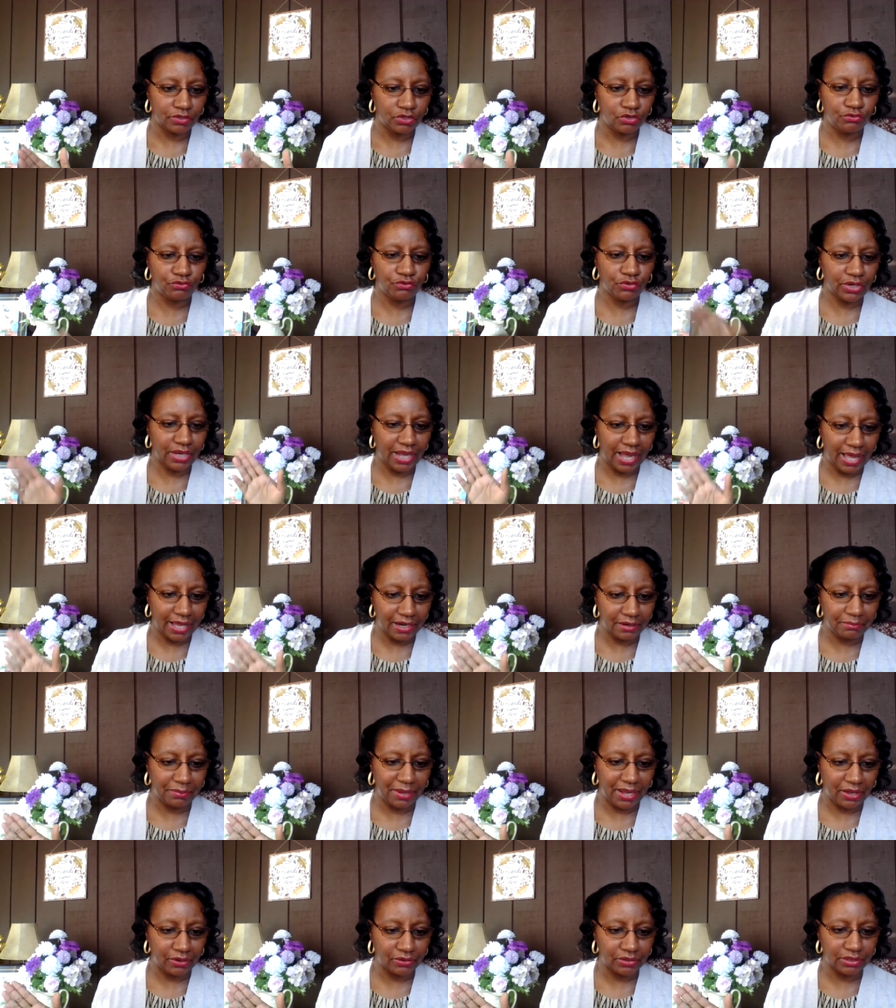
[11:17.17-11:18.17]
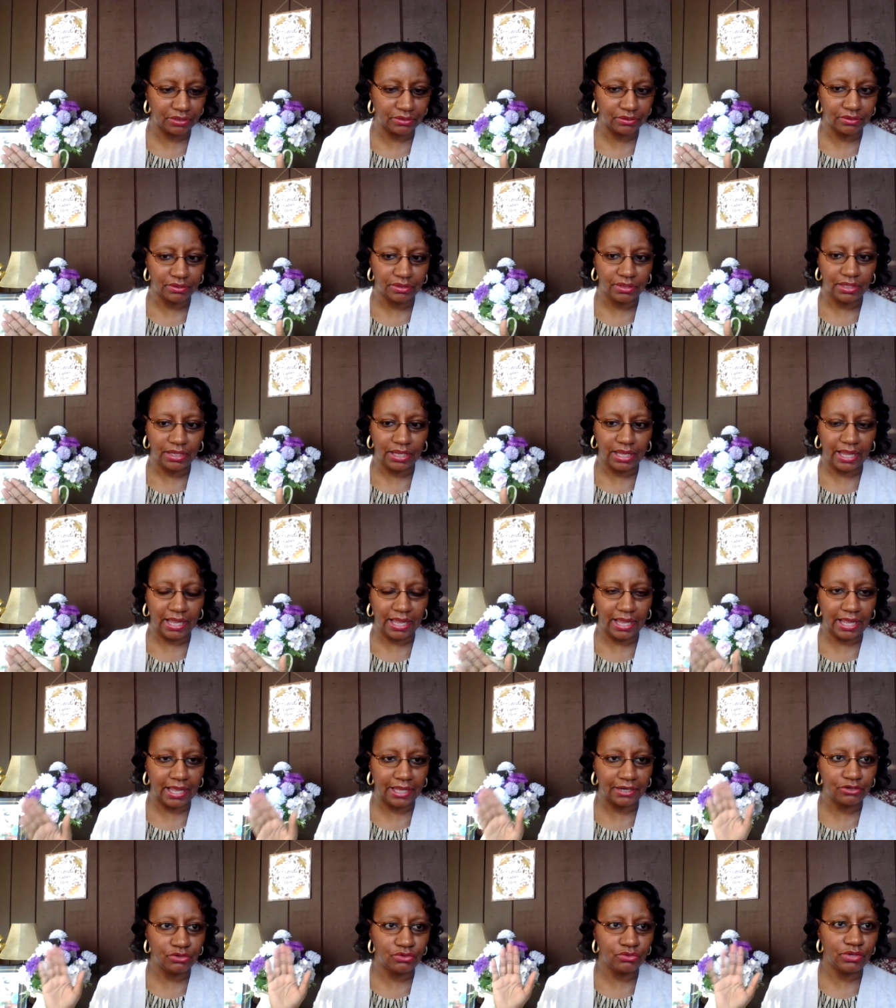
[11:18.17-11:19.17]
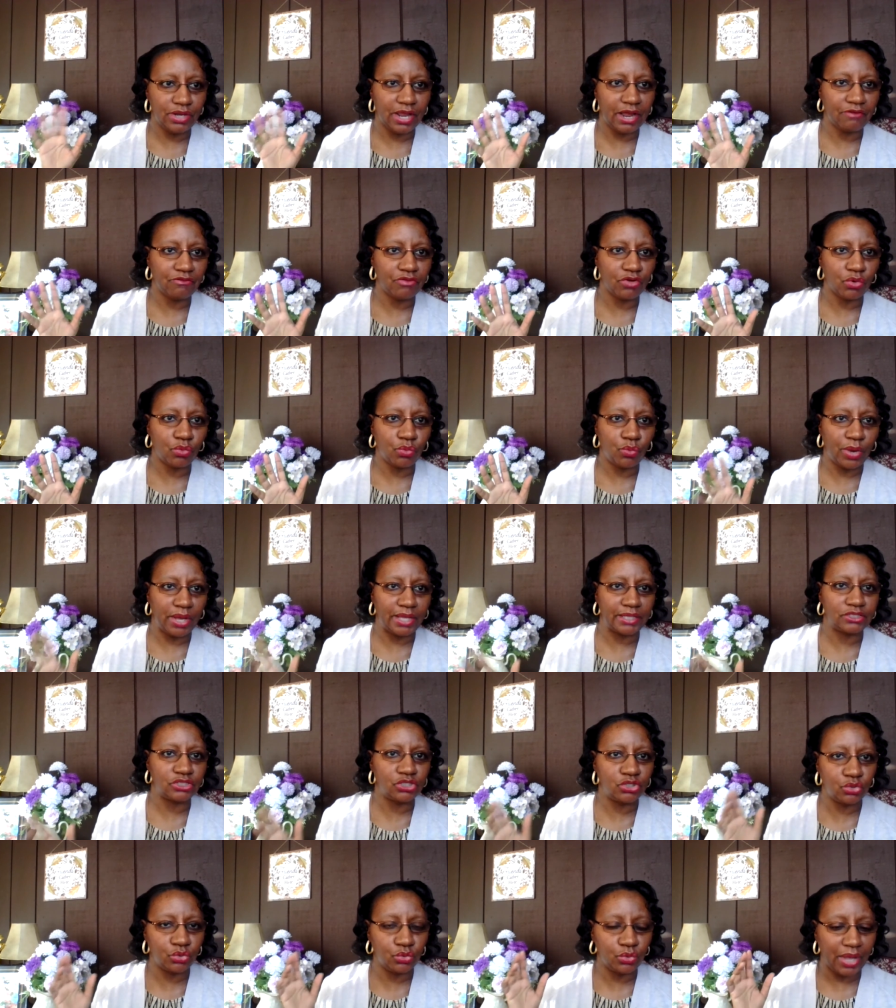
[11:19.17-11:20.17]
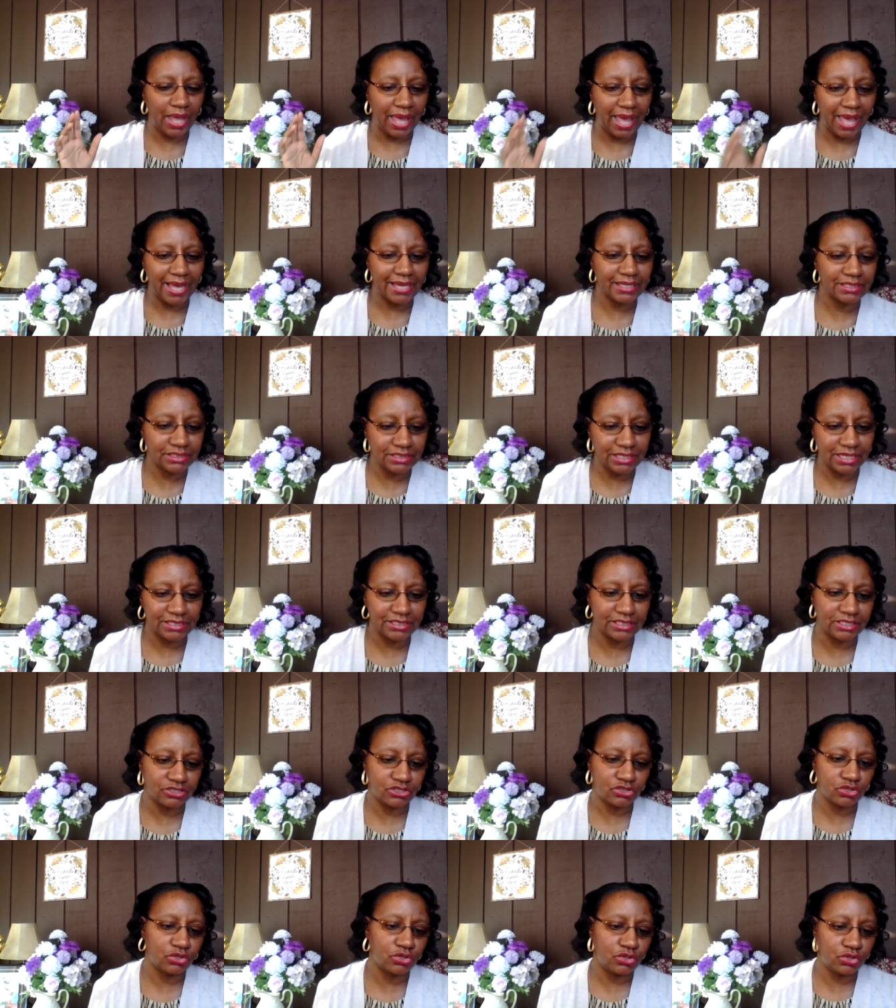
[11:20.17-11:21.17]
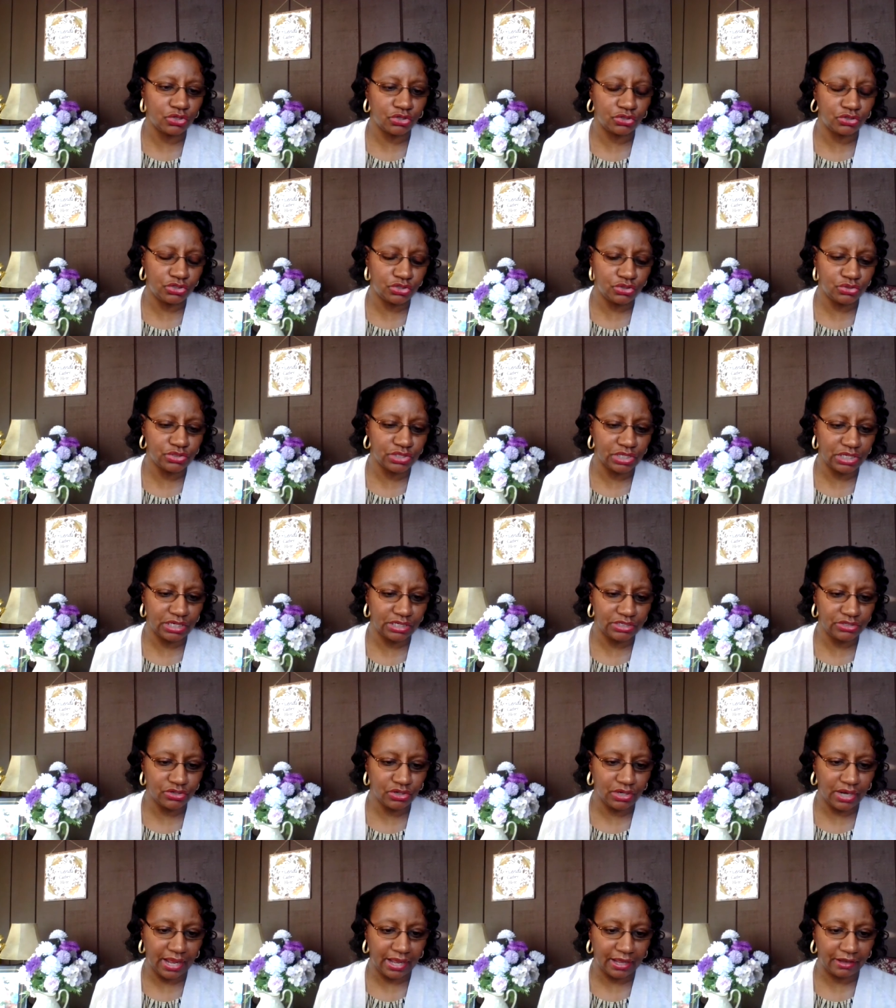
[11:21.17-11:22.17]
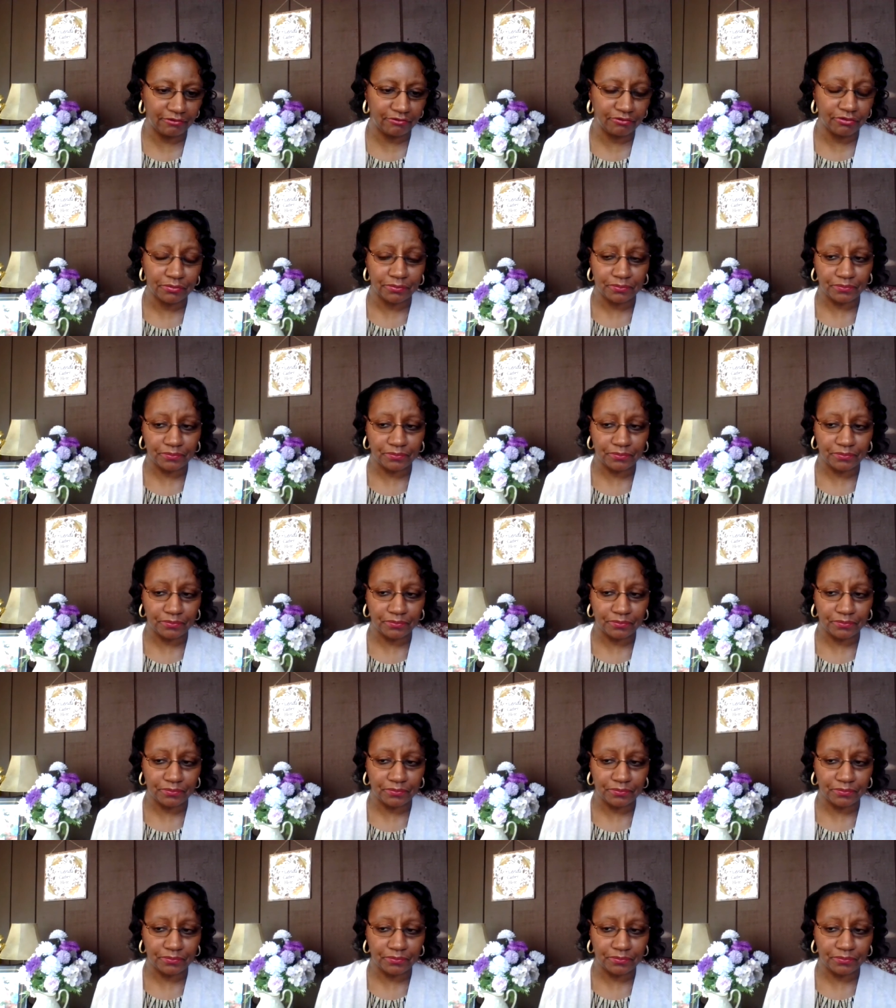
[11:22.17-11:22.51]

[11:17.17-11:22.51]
You forgot about it and you never went to access it so you could use it in your life.